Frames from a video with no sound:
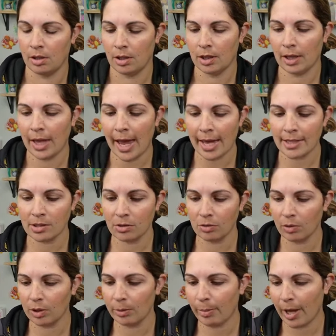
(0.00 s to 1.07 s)
Last
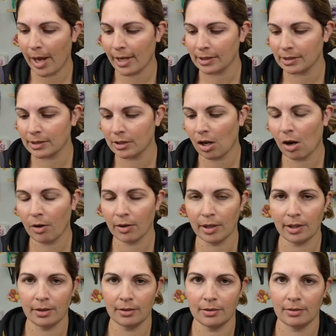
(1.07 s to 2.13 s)
three packs.
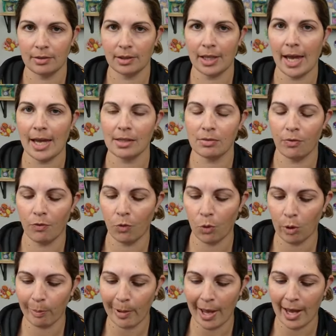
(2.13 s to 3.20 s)
Sorry. Last
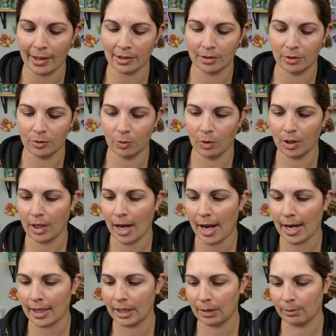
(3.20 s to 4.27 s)
four packs. There's one
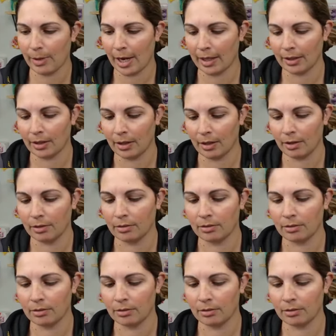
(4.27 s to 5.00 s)
hiding back there.